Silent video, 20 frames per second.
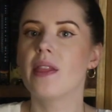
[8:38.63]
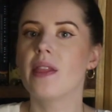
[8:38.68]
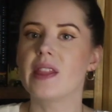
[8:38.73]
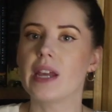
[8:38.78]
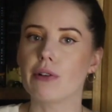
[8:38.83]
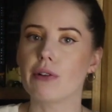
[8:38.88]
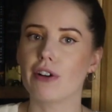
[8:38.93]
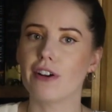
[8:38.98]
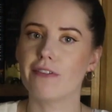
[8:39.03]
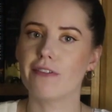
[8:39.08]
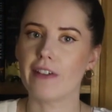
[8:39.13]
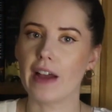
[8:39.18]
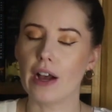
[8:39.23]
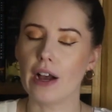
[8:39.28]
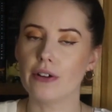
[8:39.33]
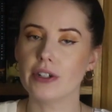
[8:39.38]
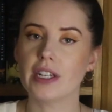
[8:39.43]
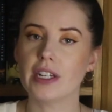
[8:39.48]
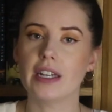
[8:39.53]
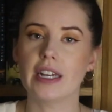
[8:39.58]
They were
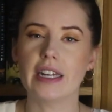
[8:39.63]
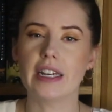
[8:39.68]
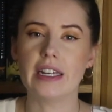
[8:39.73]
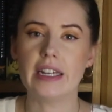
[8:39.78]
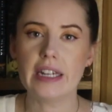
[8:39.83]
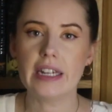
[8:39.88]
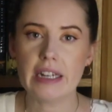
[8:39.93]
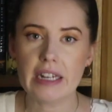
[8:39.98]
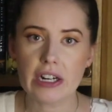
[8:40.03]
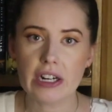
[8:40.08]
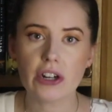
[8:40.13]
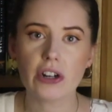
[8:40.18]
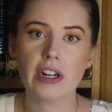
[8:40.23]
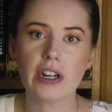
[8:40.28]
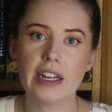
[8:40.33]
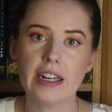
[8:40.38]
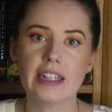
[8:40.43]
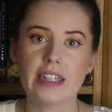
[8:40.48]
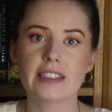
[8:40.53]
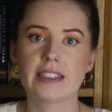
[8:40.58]
found in a near
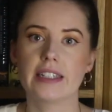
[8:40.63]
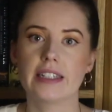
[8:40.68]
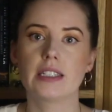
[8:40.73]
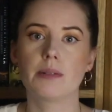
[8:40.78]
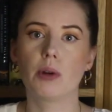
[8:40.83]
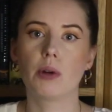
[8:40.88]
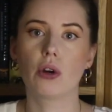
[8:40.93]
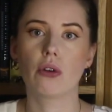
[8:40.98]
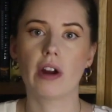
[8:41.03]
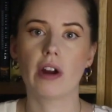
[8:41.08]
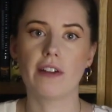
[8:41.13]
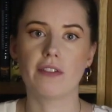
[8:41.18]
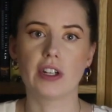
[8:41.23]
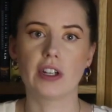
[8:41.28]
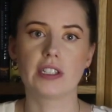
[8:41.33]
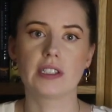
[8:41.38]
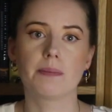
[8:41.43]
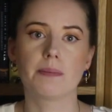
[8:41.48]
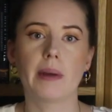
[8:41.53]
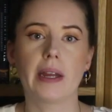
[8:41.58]
inaccessible
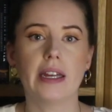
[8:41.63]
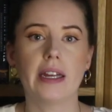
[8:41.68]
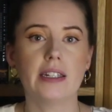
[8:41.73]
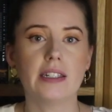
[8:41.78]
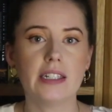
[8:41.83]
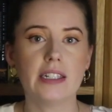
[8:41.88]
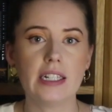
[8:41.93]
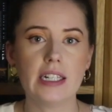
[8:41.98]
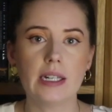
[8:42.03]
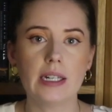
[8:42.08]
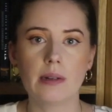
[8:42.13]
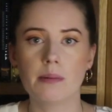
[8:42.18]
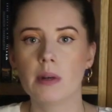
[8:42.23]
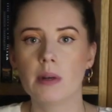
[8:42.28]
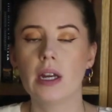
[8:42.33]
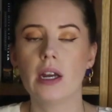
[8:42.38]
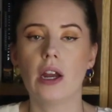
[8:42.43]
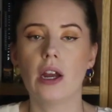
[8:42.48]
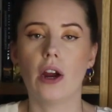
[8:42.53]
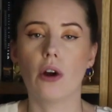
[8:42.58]
crevice by a team
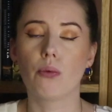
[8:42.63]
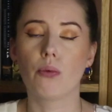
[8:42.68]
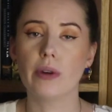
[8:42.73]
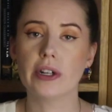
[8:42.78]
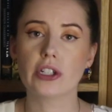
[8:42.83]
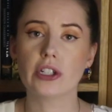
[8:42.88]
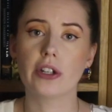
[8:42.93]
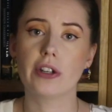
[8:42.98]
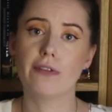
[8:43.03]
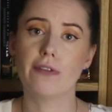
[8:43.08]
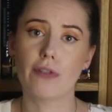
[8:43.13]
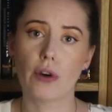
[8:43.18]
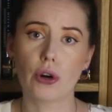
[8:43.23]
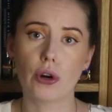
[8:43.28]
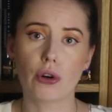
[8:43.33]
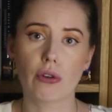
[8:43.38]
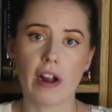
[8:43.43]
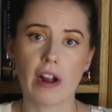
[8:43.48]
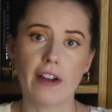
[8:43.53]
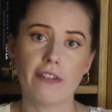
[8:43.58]
originally
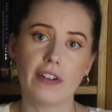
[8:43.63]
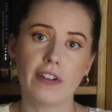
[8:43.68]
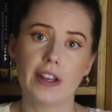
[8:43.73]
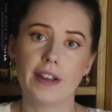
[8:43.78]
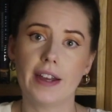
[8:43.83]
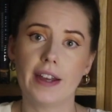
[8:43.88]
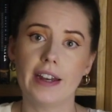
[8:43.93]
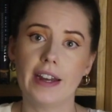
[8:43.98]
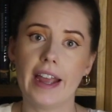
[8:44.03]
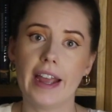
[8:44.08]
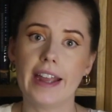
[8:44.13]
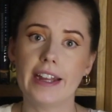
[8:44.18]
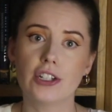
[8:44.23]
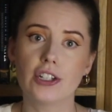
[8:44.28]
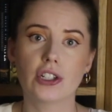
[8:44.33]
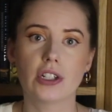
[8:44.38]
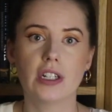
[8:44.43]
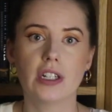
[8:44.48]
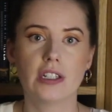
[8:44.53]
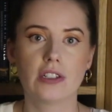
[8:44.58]
photographing an
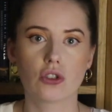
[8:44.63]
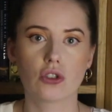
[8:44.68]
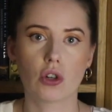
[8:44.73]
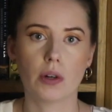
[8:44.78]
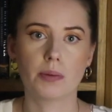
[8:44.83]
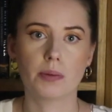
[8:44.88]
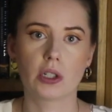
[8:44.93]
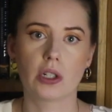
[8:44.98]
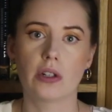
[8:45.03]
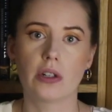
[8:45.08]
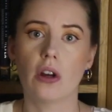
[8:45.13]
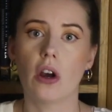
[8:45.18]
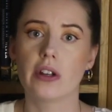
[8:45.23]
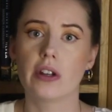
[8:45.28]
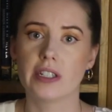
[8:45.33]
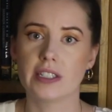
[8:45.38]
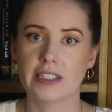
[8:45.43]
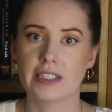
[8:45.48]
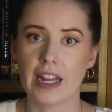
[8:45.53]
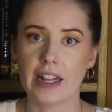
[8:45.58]
ancient inscription on
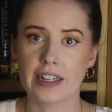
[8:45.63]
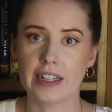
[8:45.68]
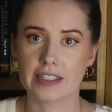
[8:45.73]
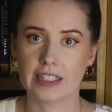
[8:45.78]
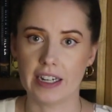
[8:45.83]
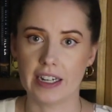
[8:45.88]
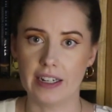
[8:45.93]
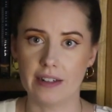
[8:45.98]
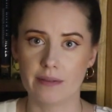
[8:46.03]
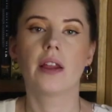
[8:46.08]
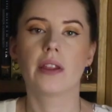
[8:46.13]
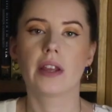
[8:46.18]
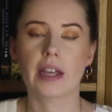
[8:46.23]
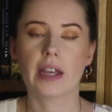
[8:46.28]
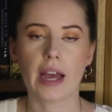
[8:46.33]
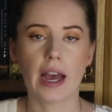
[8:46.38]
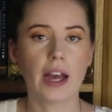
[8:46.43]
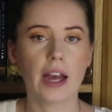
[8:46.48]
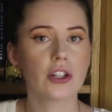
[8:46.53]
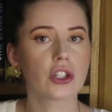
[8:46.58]
a stalactite. The
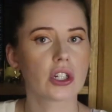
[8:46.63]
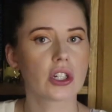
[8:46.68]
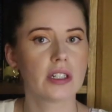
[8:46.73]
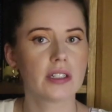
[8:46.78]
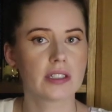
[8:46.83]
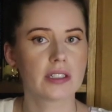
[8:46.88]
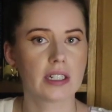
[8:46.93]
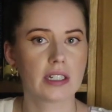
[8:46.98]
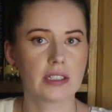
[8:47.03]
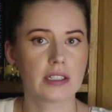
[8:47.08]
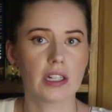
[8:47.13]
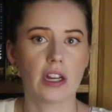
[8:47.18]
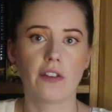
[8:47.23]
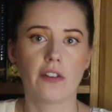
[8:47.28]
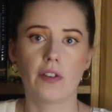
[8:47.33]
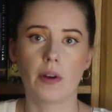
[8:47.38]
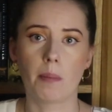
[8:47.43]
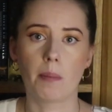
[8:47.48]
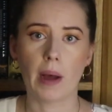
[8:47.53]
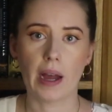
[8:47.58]
cache consists
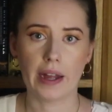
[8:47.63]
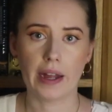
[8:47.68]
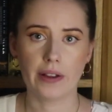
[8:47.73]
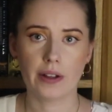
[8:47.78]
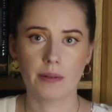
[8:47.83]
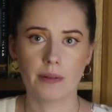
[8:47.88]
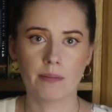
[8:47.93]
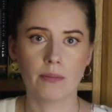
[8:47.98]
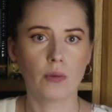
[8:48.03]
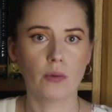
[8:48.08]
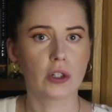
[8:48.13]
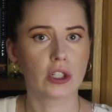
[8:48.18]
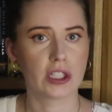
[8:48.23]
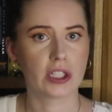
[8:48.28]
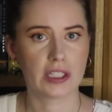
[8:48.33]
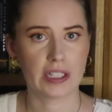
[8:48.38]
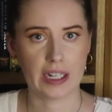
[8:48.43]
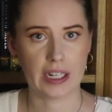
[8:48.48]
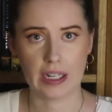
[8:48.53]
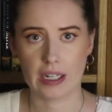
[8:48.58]
of a pilum, which is
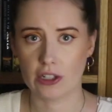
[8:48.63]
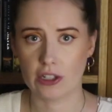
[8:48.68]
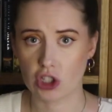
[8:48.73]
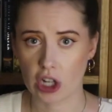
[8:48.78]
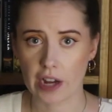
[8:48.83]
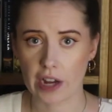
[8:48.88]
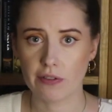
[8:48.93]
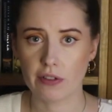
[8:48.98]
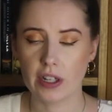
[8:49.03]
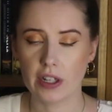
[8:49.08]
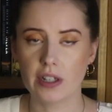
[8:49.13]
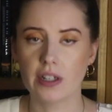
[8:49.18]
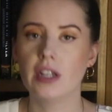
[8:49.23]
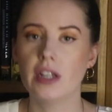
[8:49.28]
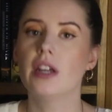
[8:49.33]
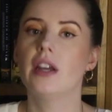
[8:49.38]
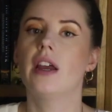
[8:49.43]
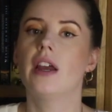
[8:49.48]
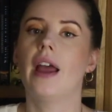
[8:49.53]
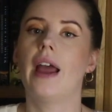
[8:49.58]
a javelin,
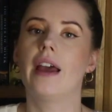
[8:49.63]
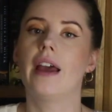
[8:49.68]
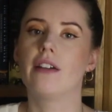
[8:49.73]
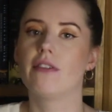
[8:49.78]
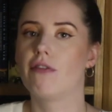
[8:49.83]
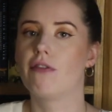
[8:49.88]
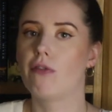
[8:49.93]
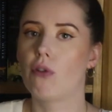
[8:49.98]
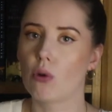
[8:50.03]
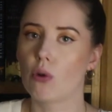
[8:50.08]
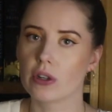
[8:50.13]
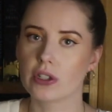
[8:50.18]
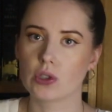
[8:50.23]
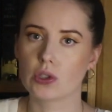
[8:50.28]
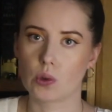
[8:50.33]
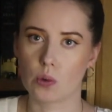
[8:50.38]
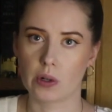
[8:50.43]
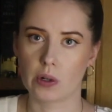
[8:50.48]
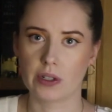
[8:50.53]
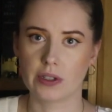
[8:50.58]
and 4
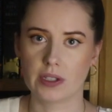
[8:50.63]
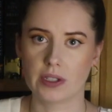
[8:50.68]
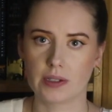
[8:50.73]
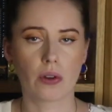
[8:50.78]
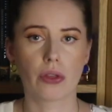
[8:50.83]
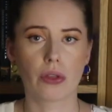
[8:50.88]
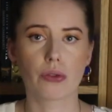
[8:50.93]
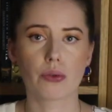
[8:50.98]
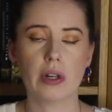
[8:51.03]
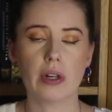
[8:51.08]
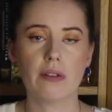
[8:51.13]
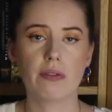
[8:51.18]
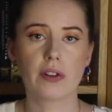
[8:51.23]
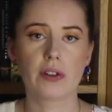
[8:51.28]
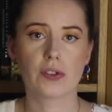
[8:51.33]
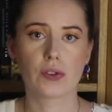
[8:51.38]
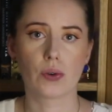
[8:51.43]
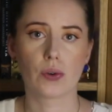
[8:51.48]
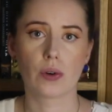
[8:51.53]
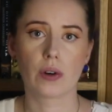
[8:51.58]
swords. 3 of the
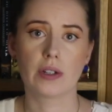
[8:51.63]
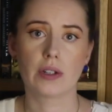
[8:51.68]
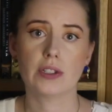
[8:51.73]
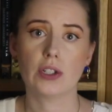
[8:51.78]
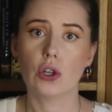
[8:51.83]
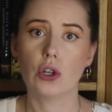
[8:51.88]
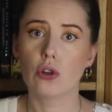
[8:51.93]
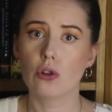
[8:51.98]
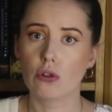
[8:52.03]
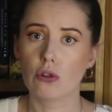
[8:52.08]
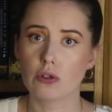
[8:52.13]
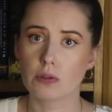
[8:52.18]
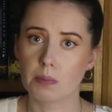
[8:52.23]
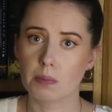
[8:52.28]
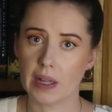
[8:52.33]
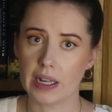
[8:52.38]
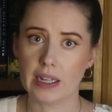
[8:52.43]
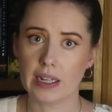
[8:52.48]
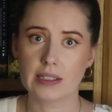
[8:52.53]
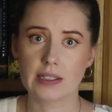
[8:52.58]
swords, whose
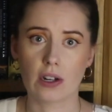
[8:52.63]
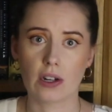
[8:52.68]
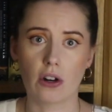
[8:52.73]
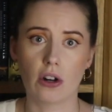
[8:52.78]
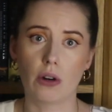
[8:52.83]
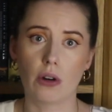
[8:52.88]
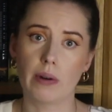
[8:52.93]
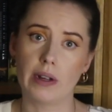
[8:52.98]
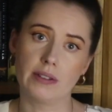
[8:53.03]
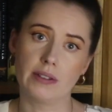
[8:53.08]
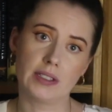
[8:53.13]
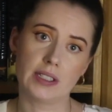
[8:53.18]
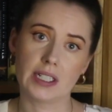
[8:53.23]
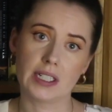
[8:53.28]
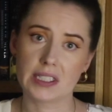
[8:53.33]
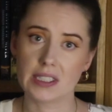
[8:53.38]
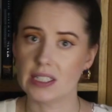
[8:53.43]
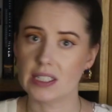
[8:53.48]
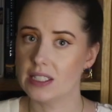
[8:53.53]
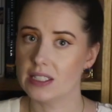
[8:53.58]
blades are around
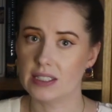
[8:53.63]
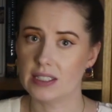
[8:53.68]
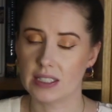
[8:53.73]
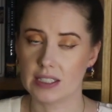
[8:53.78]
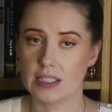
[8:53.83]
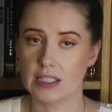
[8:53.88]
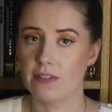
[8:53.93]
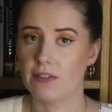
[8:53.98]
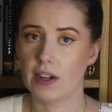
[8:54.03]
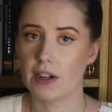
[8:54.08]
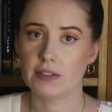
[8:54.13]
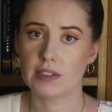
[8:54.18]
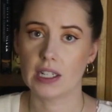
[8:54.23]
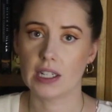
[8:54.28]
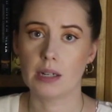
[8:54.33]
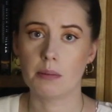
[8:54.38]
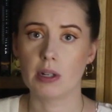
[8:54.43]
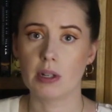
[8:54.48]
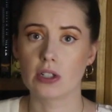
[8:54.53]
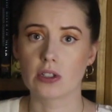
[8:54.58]
60 to 65
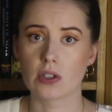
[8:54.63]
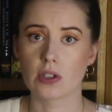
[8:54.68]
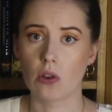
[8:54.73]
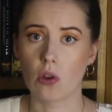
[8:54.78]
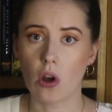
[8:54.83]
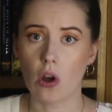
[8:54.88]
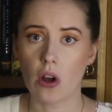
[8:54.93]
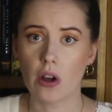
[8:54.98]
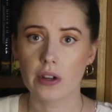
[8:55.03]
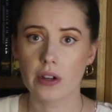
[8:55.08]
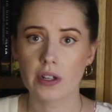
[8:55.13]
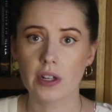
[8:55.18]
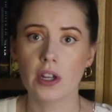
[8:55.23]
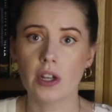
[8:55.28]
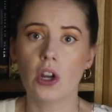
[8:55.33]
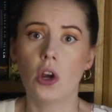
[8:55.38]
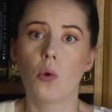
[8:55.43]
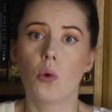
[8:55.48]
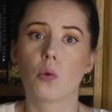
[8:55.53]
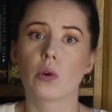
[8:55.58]
centimeters long,
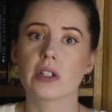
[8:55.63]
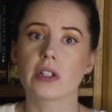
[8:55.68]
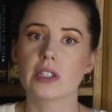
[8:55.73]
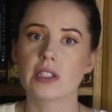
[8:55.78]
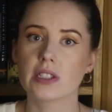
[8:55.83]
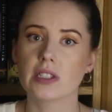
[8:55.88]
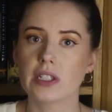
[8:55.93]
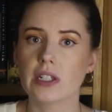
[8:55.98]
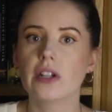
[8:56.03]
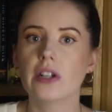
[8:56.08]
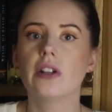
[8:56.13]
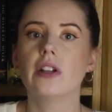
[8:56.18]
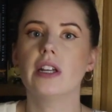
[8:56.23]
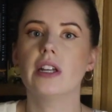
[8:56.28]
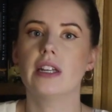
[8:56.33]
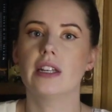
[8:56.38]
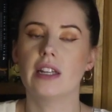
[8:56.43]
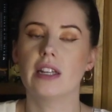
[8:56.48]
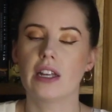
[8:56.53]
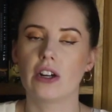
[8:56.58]
were still
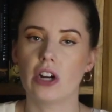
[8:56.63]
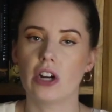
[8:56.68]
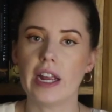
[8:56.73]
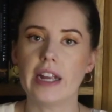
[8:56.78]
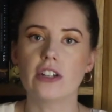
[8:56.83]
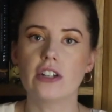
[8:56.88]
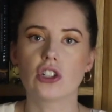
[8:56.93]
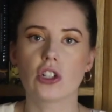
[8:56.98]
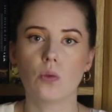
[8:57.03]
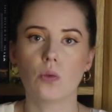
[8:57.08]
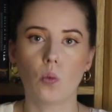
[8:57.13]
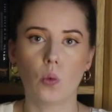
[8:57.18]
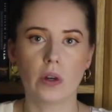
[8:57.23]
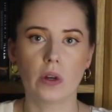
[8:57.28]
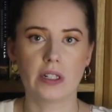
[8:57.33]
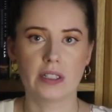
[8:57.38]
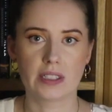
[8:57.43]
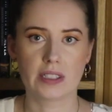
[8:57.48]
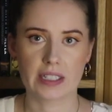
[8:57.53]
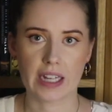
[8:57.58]
in their ancient
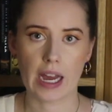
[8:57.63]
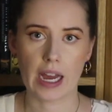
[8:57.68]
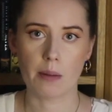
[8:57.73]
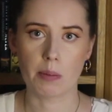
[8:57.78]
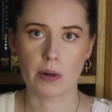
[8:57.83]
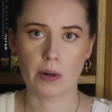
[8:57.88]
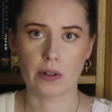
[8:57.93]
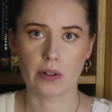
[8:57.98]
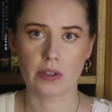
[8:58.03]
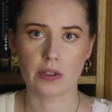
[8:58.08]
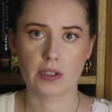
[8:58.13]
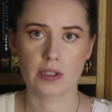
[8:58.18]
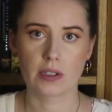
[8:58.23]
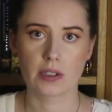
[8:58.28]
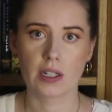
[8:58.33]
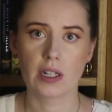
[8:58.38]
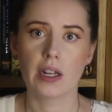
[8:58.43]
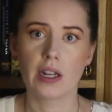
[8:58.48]
wooden scabbards.